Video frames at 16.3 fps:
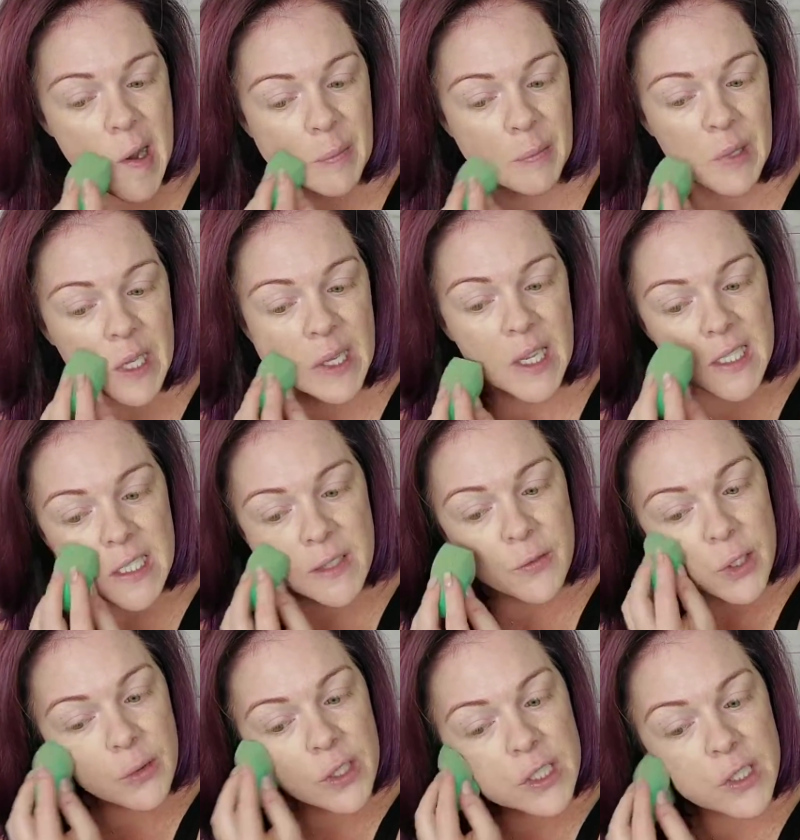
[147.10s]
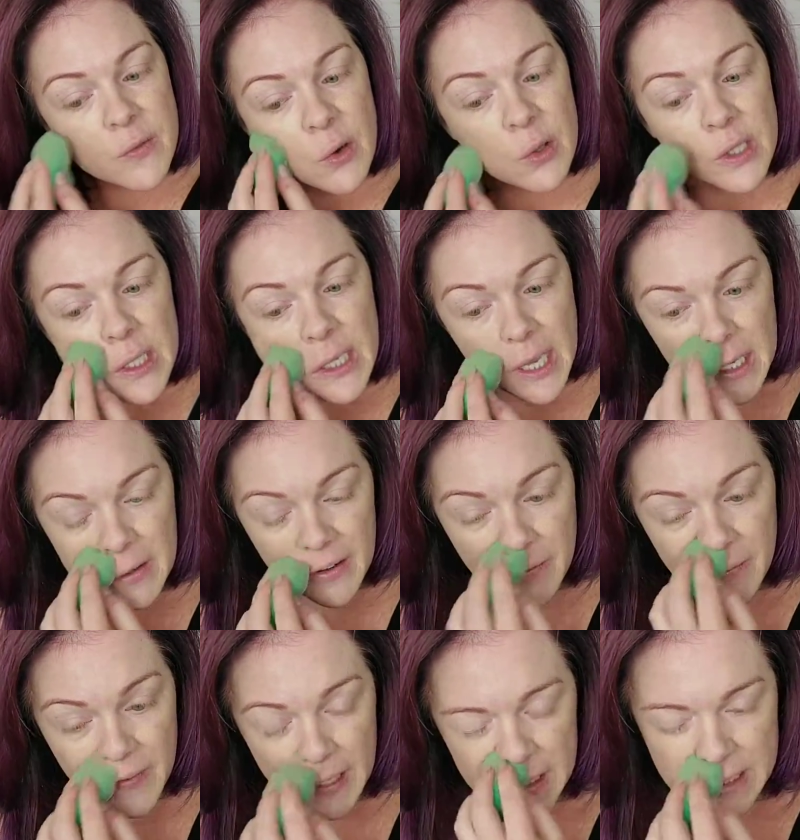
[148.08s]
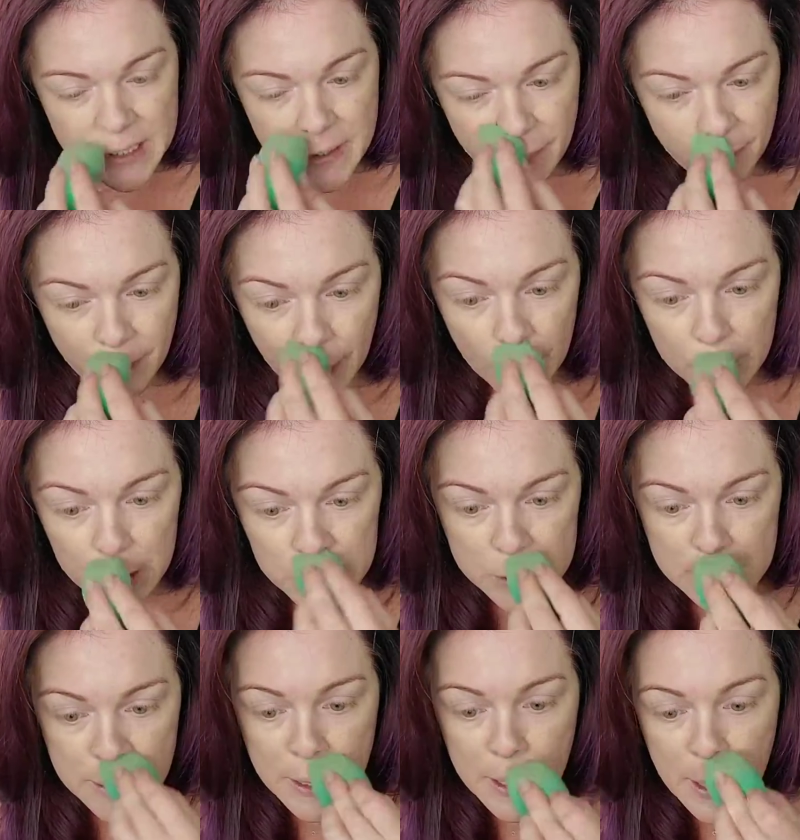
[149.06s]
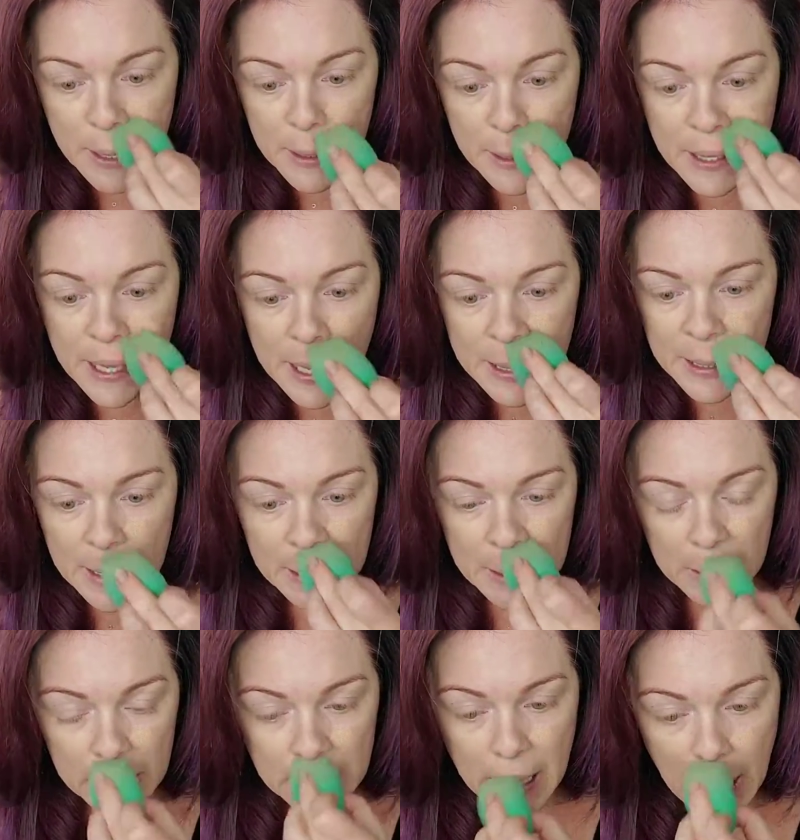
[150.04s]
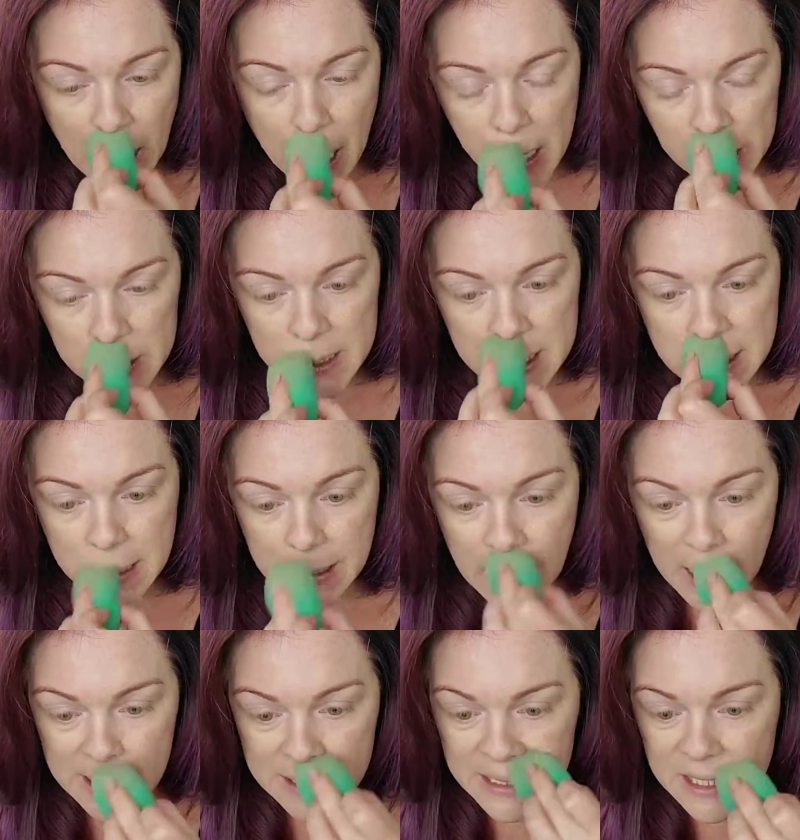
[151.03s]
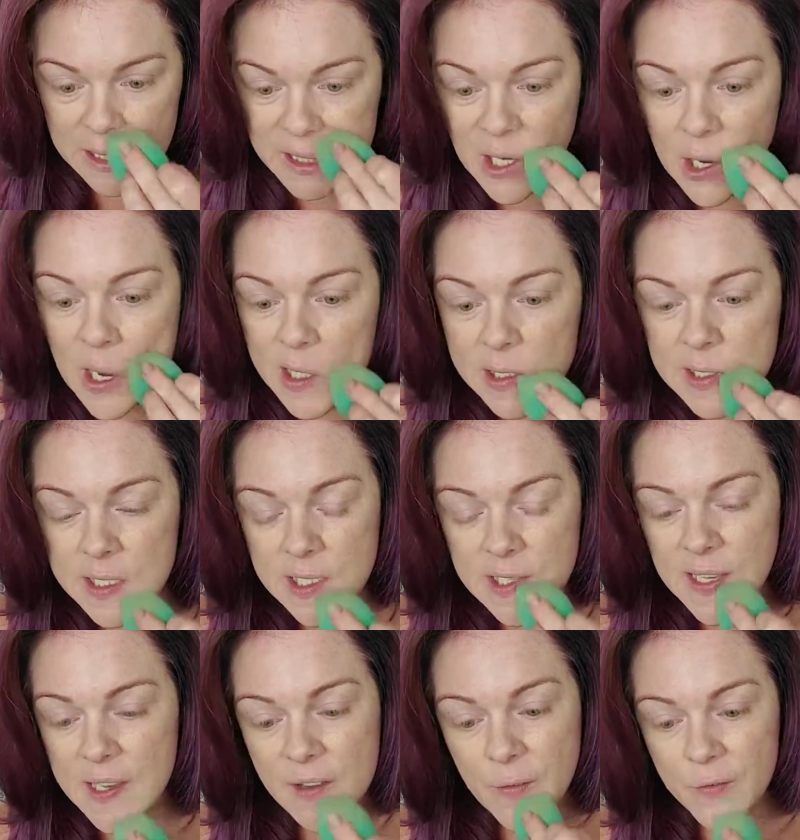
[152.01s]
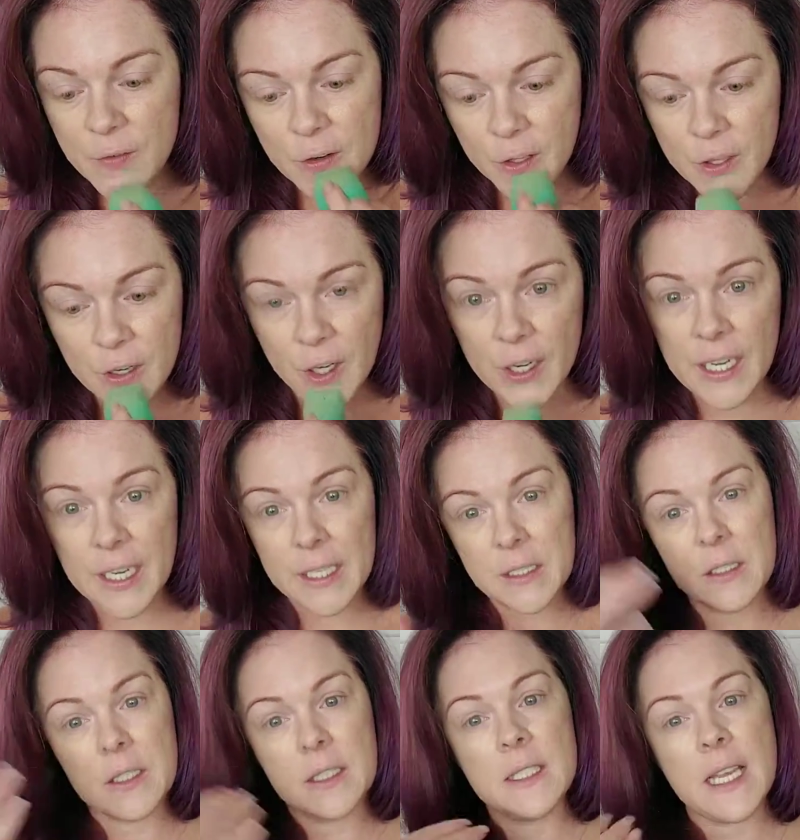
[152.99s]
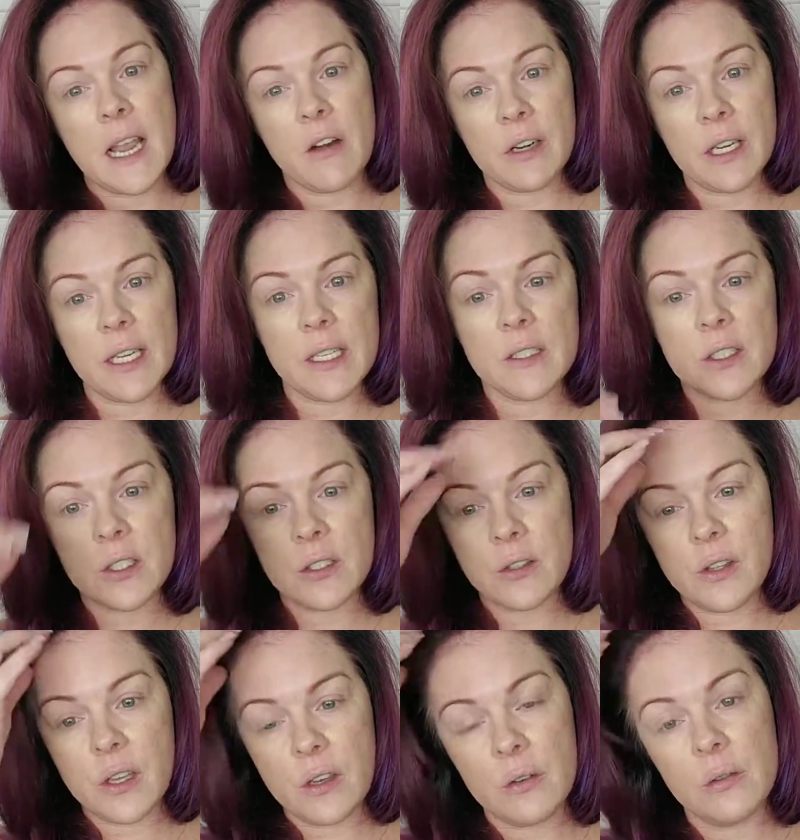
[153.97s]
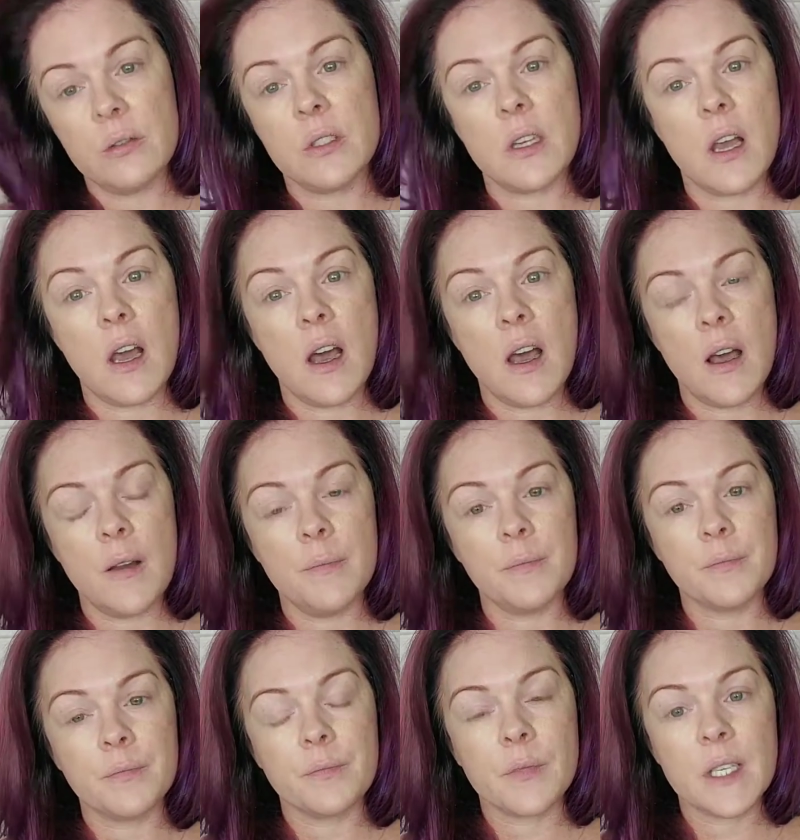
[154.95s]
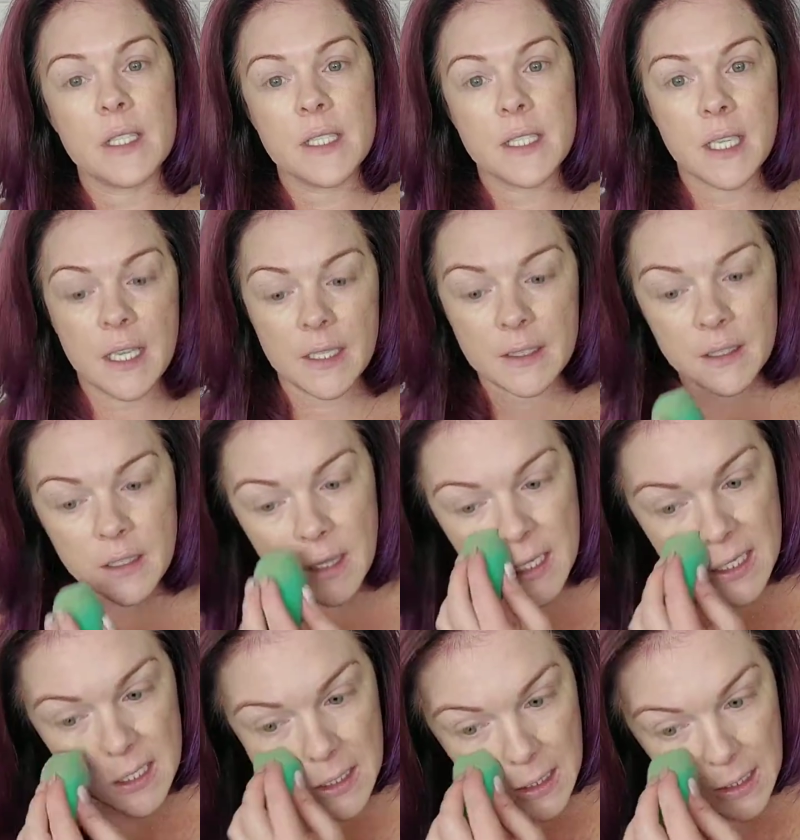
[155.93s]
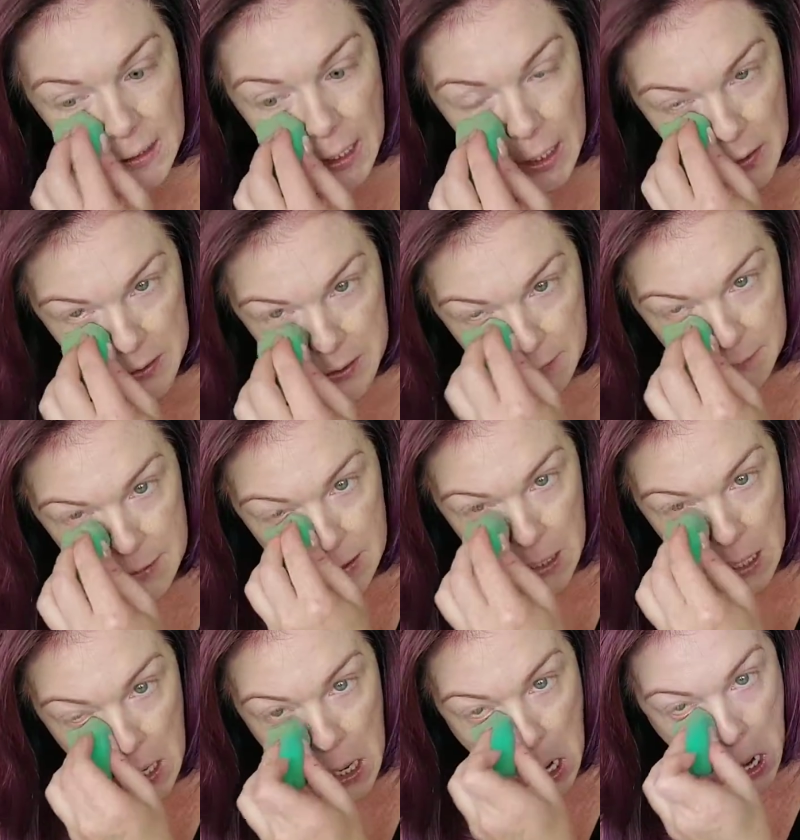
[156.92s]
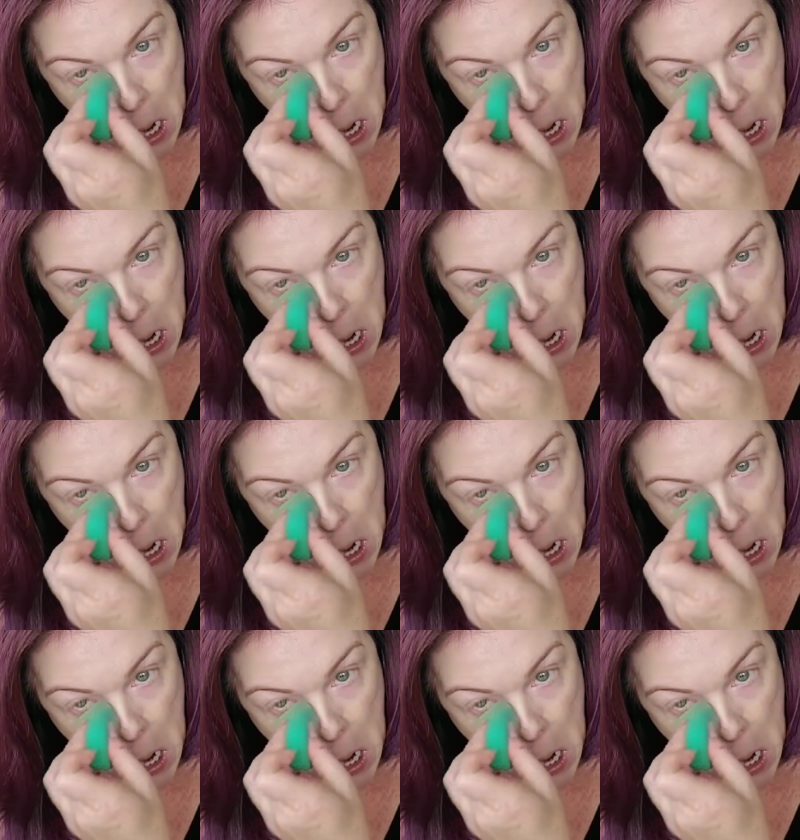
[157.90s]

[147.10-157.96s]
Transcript: because if you exfoliate your face first, then it allows that detox to get further down into those skin, the layers of skin.